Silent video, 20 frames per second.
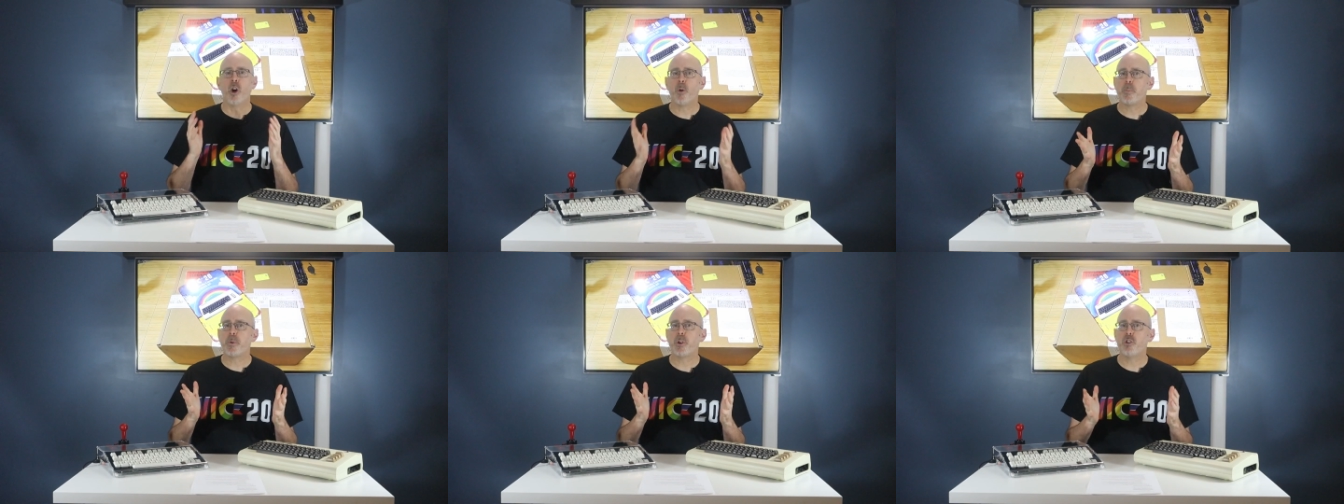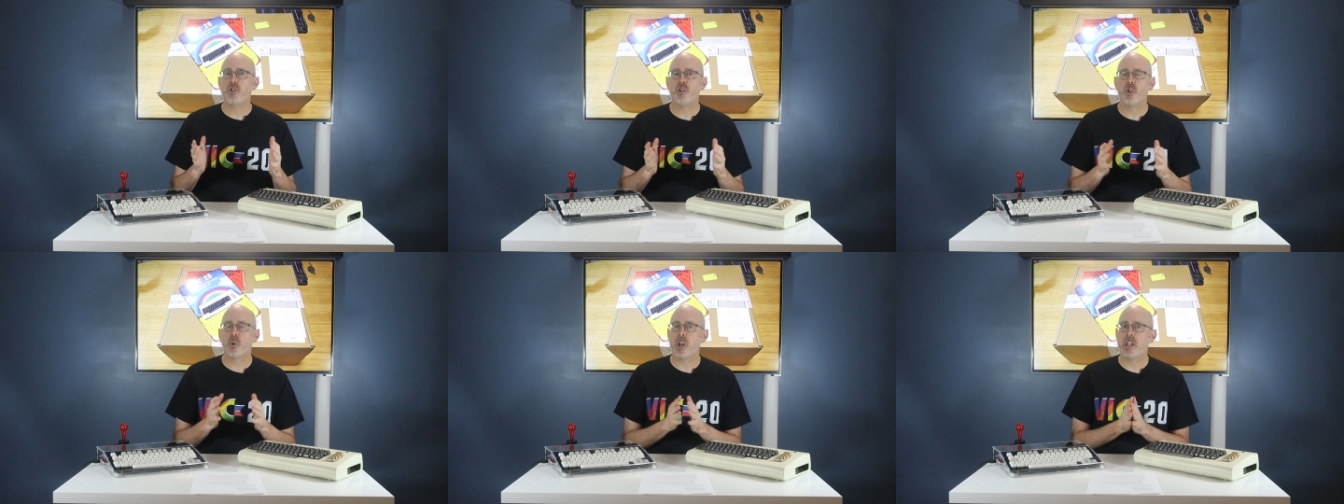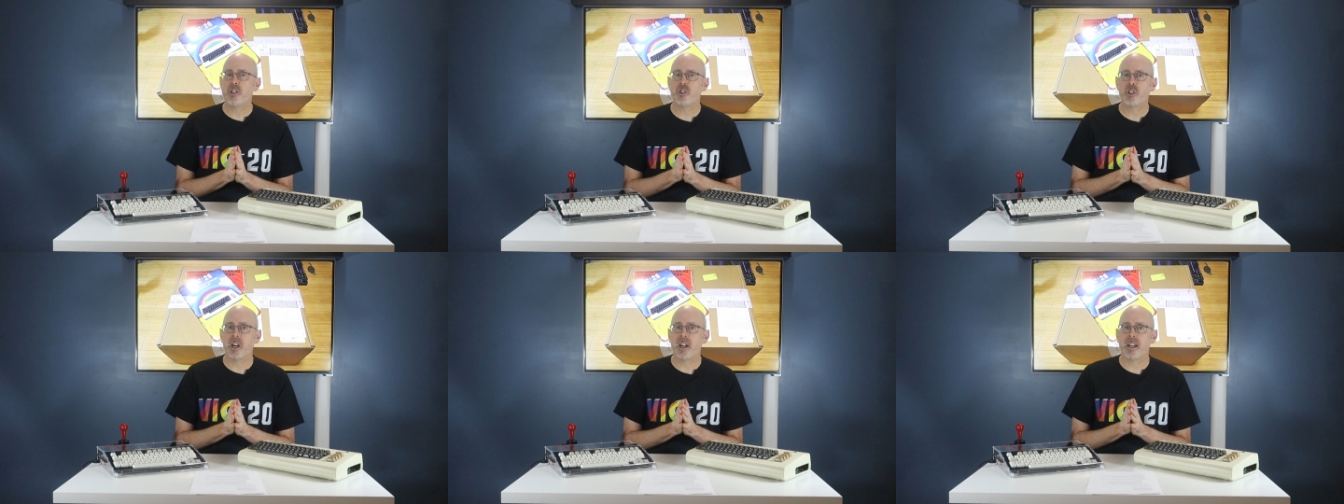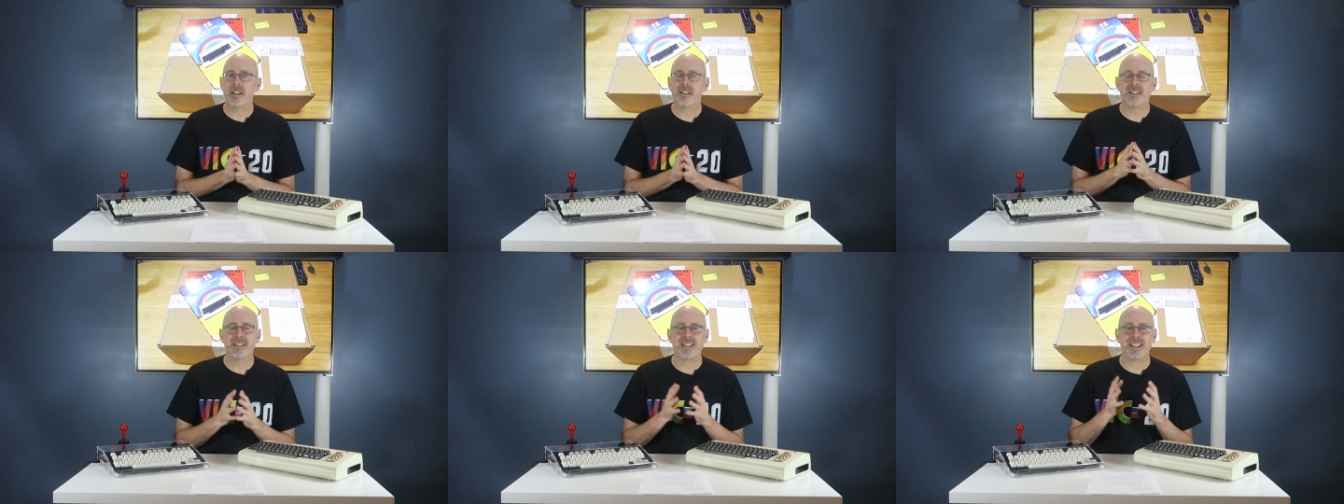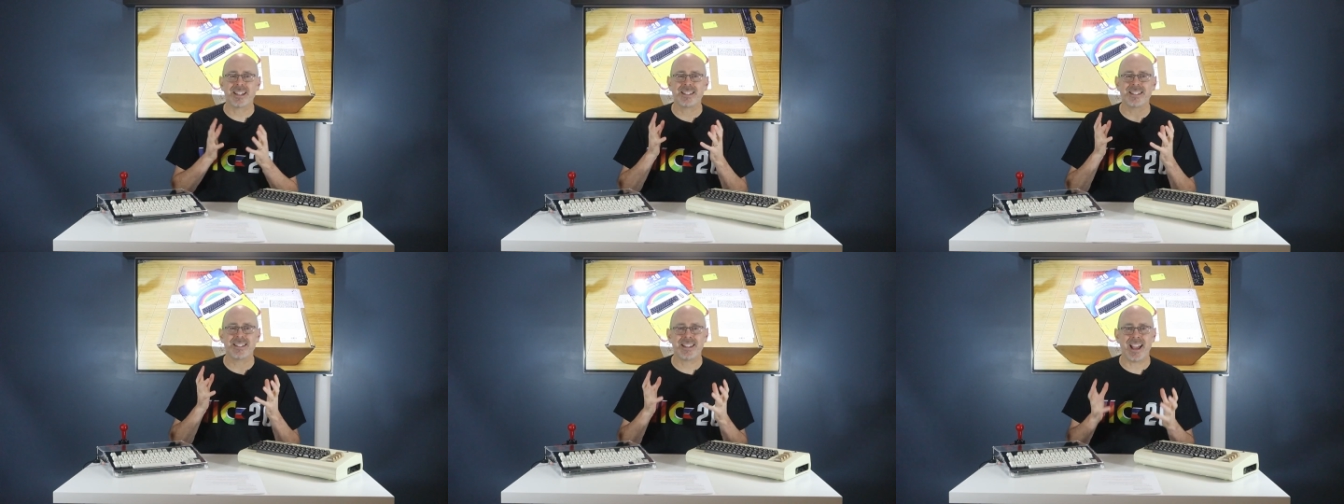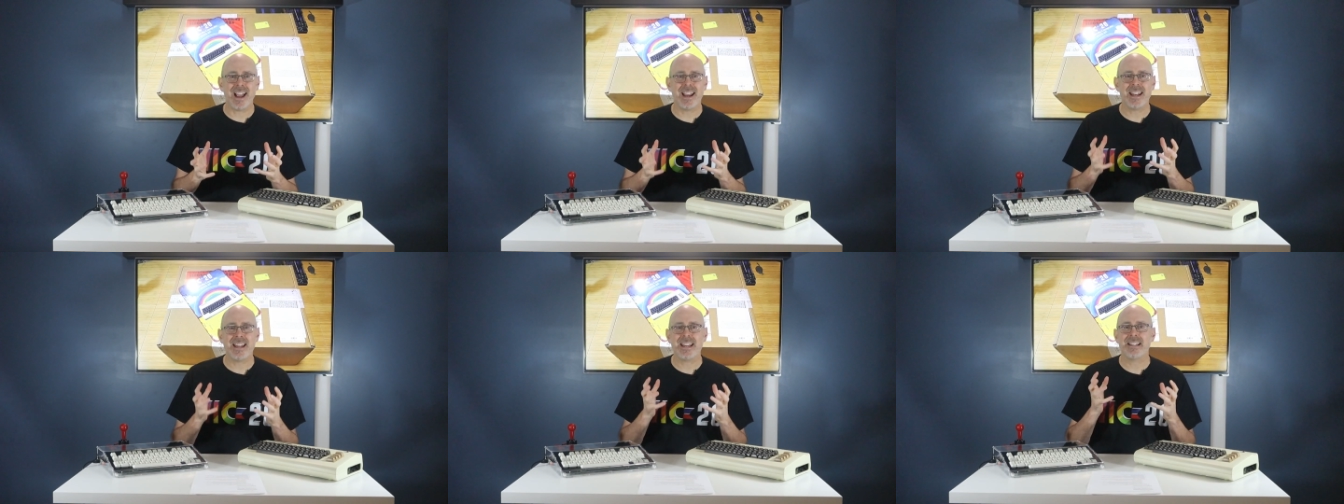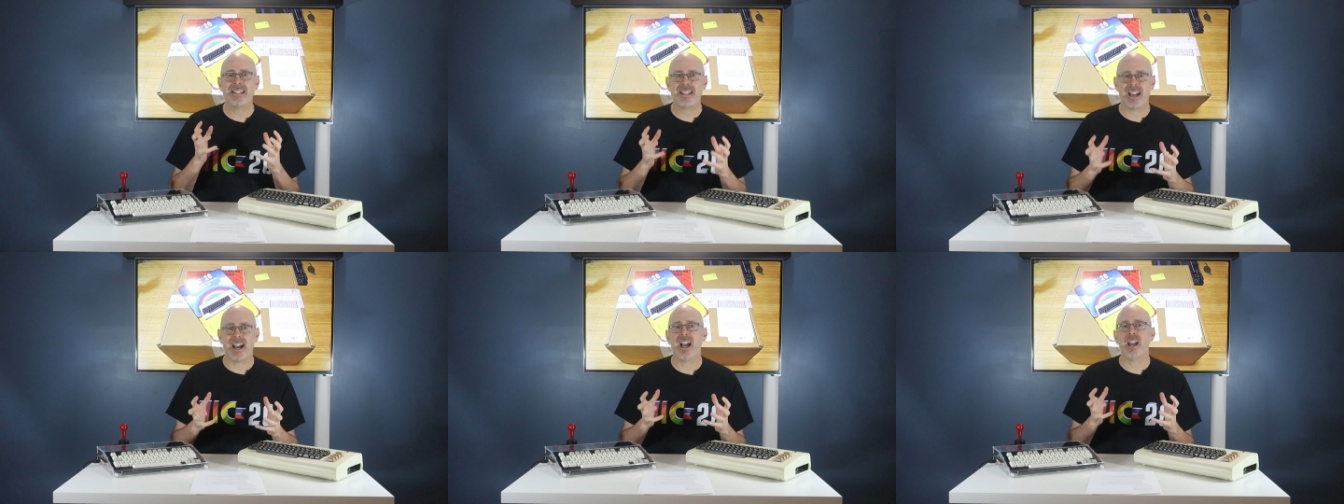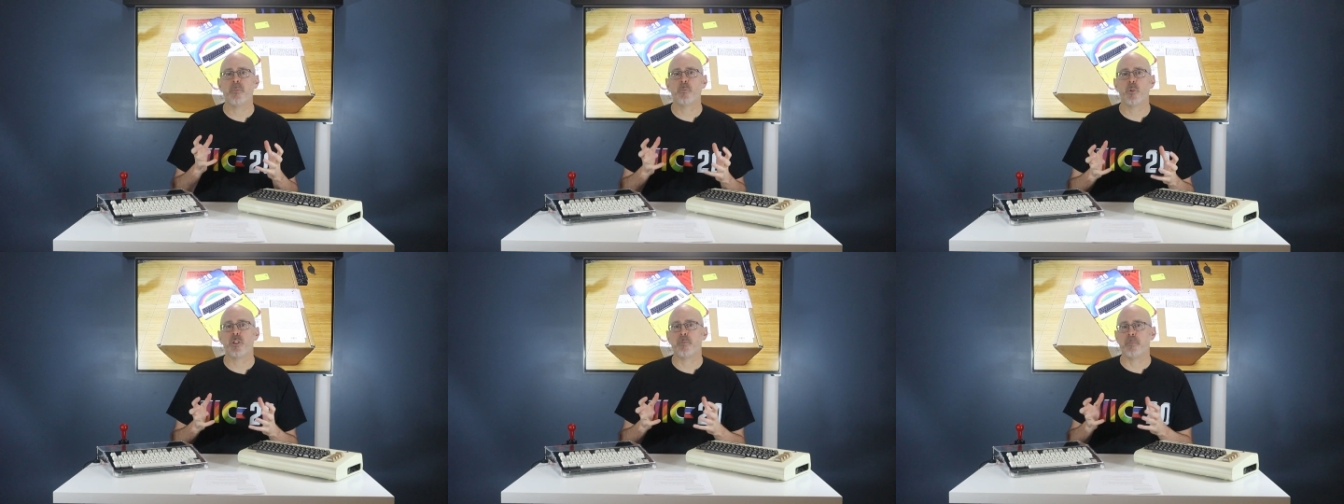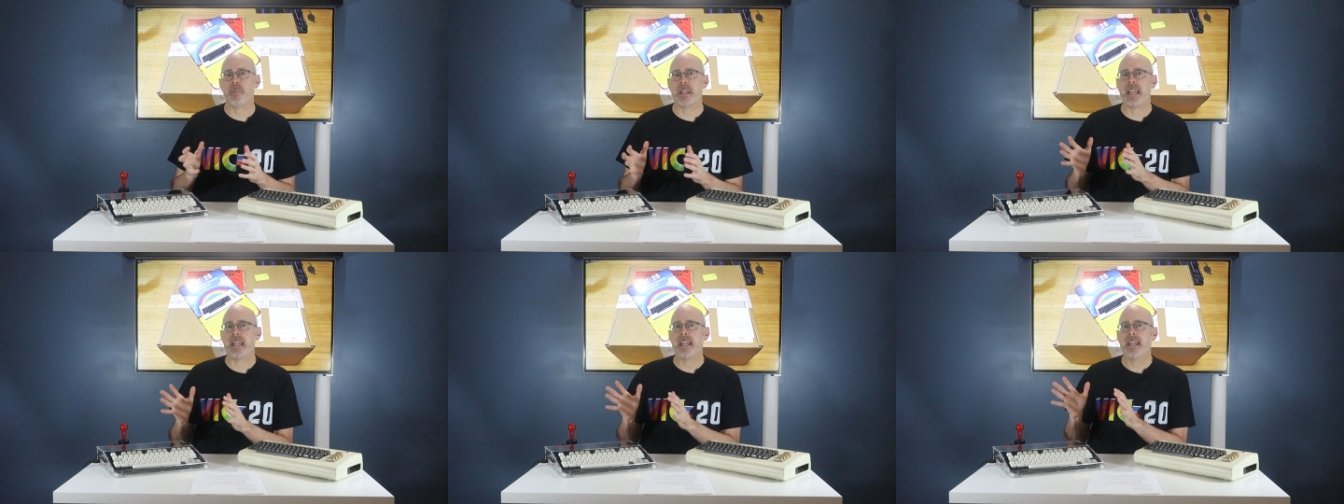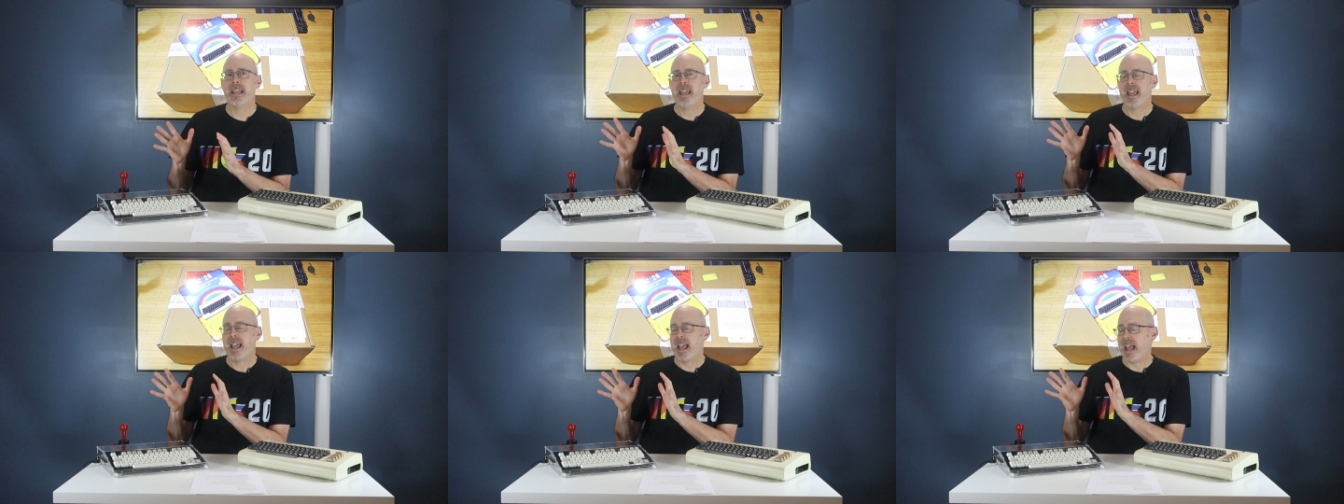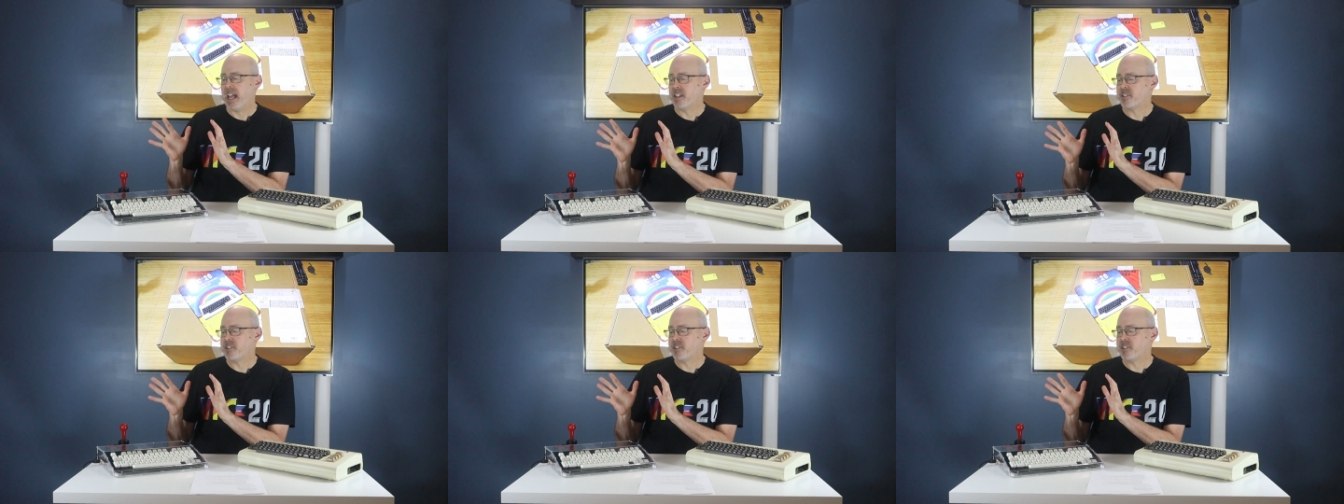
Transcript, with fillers: I hope you enjoyed sharing this exciting time with me